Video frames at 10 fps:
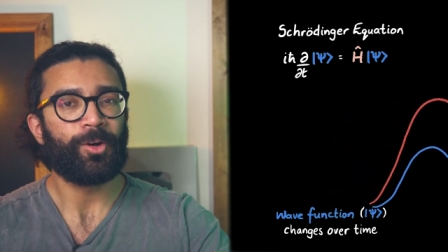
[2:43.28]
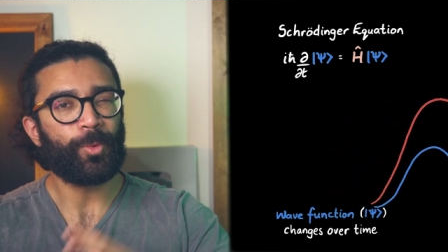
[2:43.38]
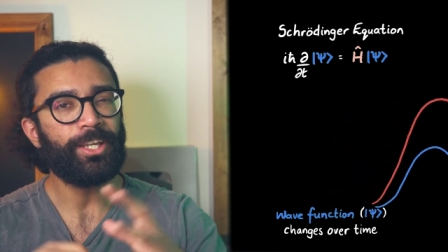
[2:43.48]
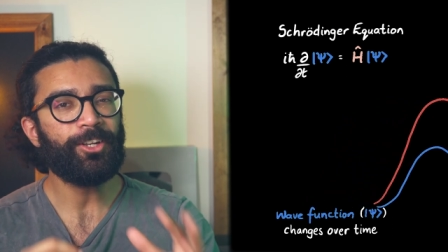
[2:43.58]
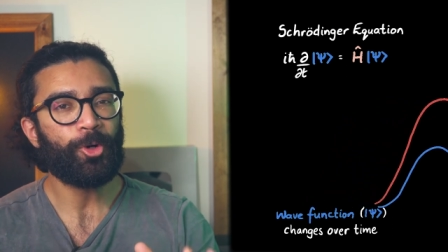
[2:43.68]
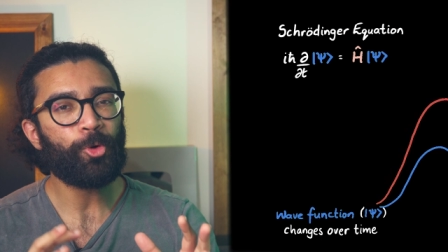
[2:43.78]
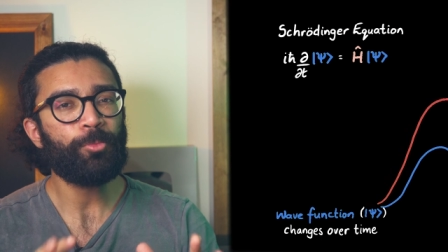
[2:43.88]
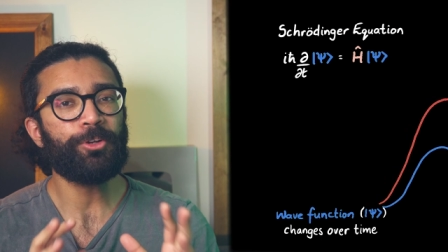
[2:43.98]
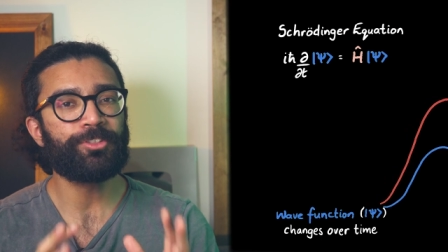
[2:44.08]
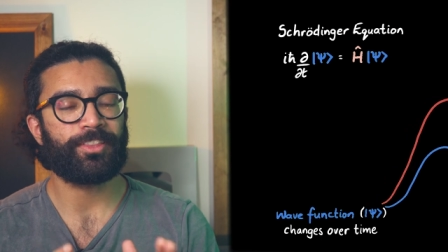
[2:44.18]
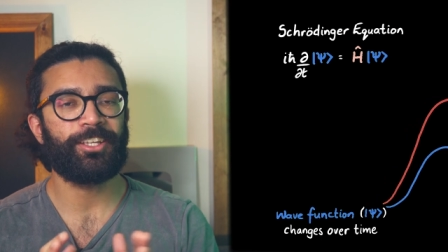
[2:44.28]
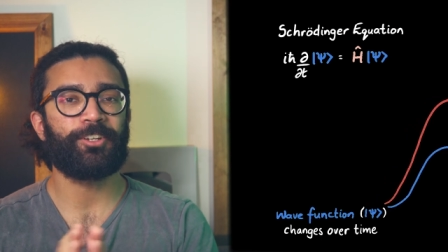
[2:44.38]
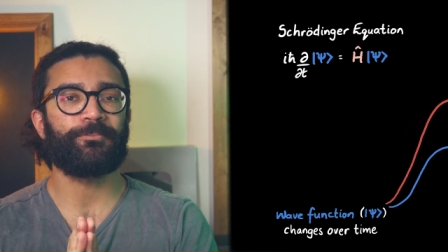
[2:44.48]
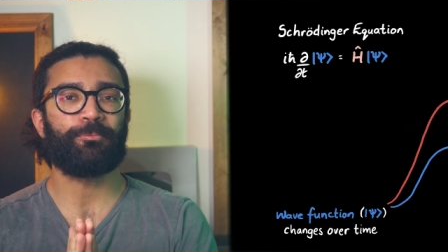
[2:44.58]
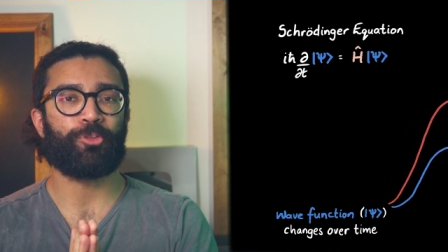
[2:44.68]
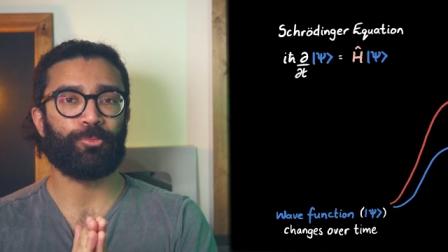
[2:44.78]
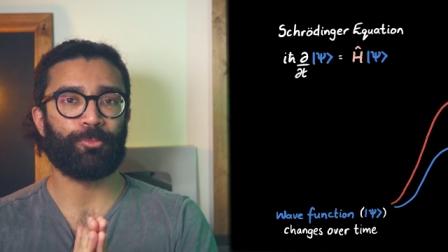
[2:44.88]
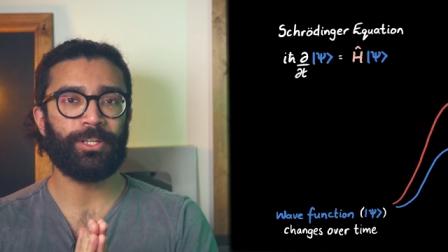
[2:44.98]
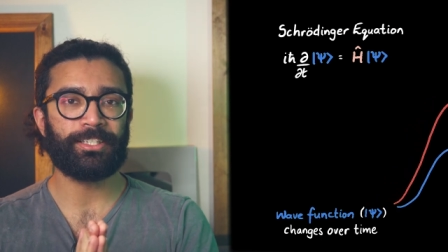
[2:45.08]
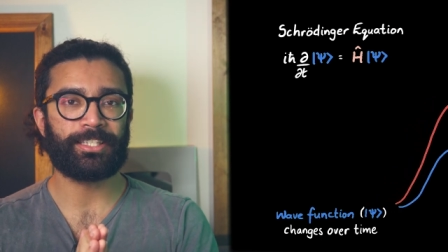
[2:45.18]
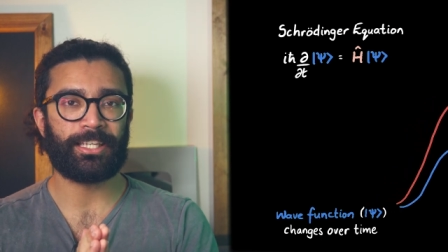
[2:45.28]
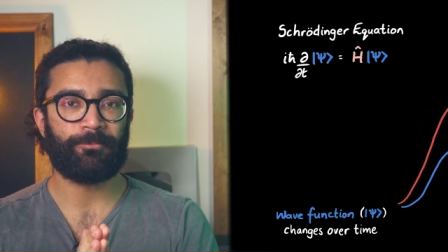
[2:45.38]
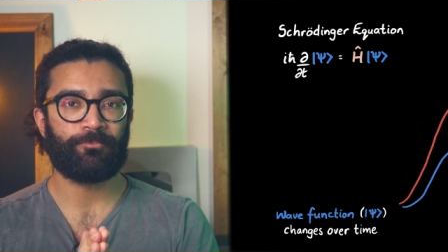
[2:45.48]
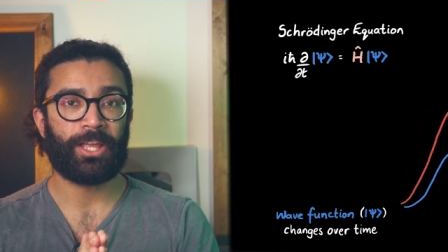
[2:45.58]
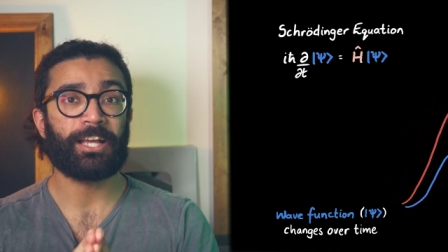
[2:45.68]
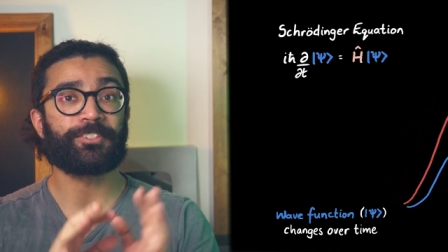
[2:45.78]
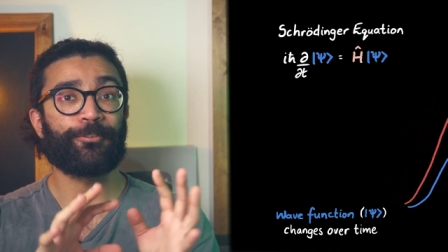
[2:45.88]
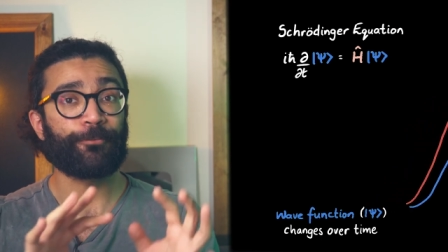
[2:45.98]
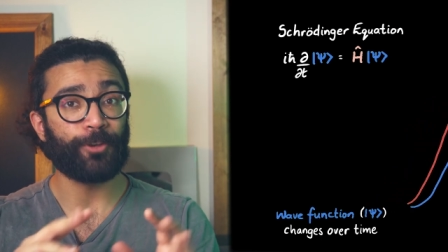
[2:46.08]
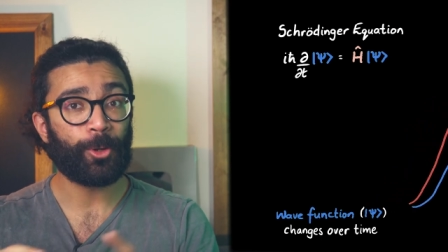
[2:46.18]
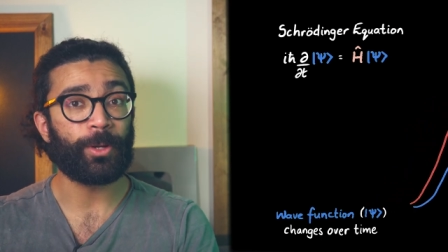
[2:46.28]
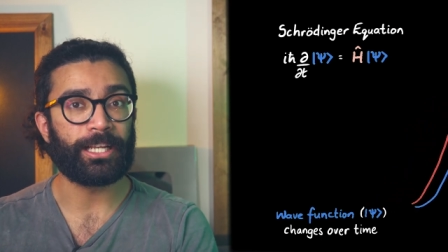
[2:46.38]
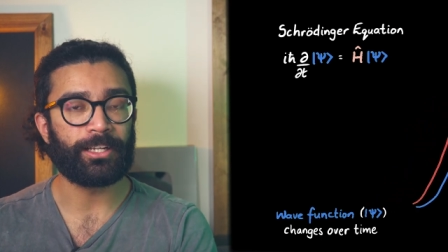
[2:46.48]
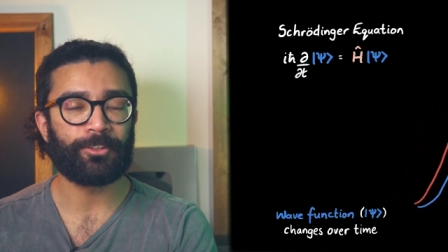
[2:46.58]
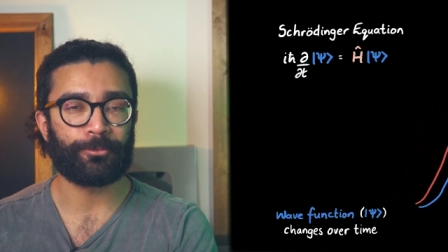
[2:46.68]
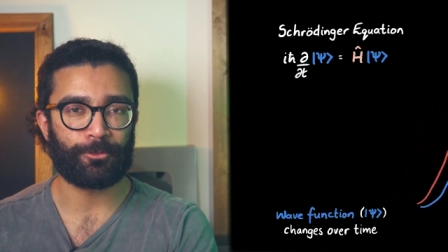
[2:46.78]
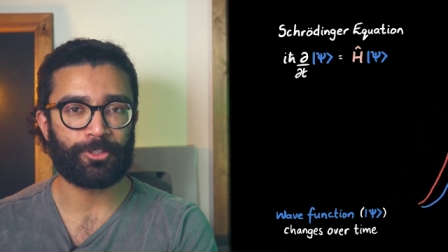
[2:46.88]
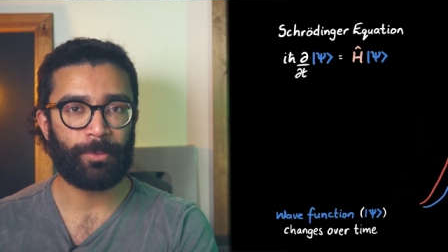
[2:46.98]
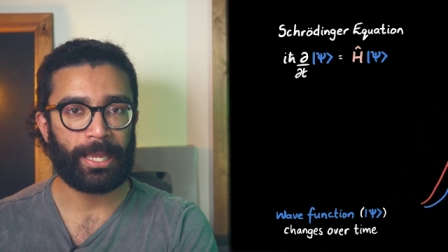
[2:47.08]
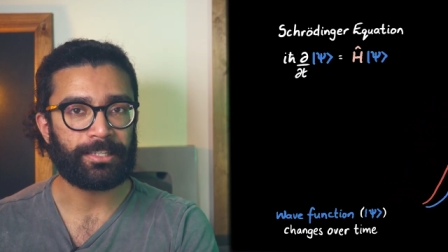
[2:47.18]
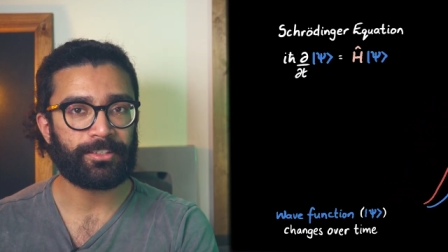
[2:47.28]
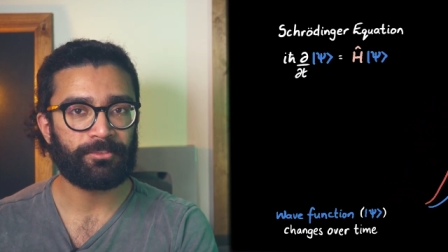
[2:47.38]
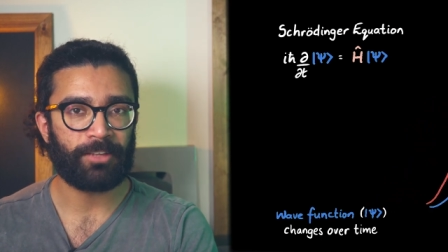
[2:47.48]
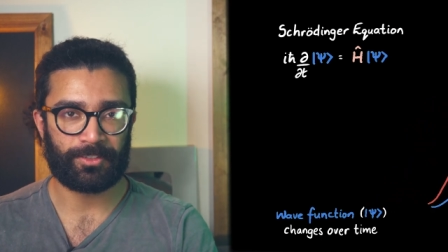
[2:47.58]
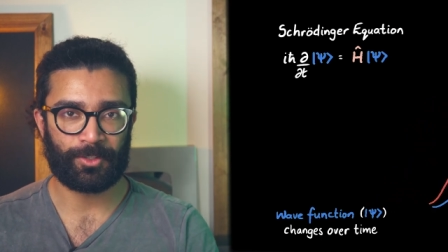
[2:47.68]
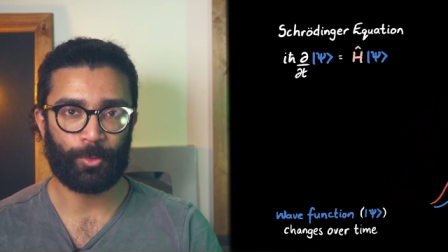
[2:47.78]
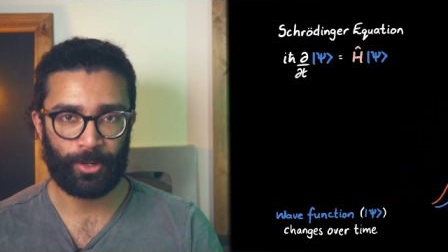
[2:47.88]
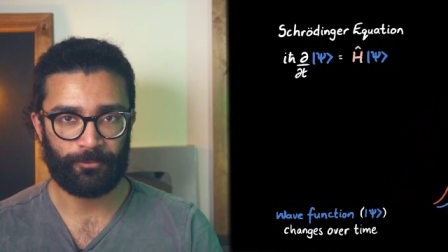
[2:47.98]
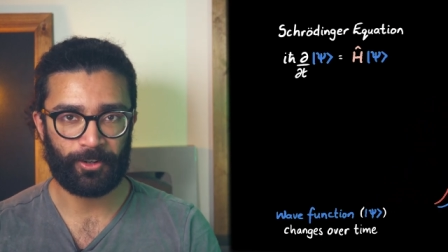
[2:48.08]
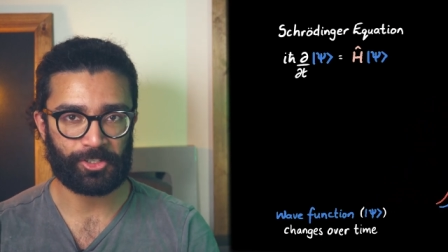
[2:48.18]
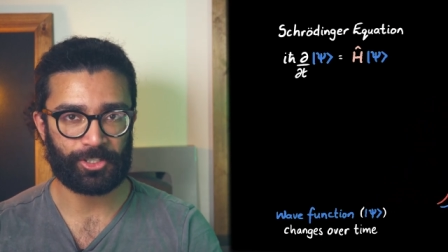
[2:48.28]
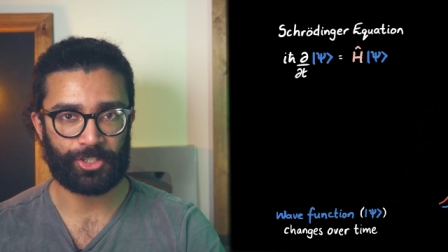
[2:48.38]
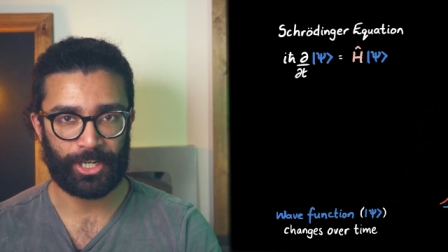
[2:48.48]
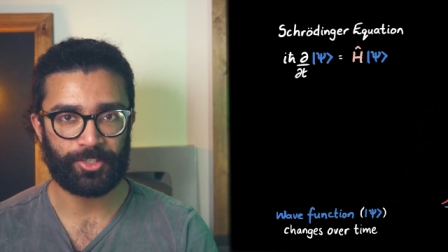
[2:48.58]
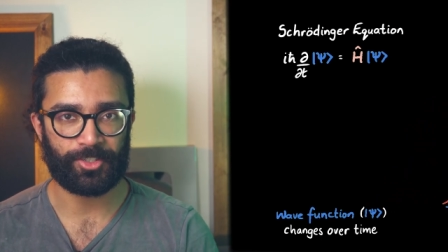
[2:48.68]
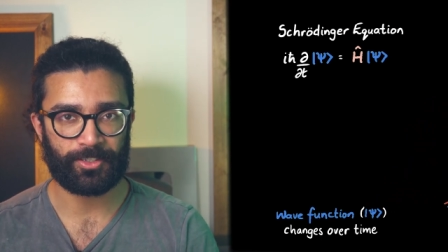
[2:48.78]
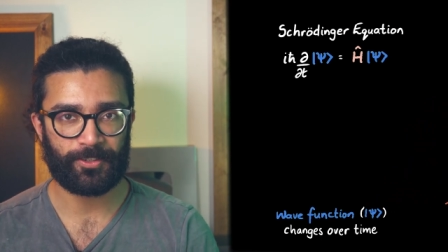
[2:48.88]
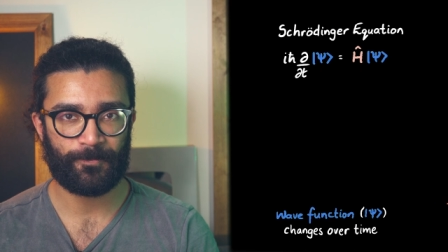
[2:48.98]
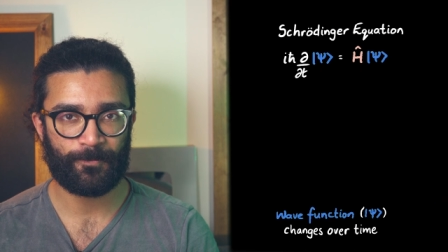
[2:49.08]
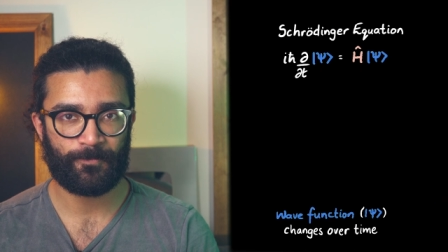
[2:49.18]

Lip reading: We can almost think of the probability as flowing through space as the wave function changes.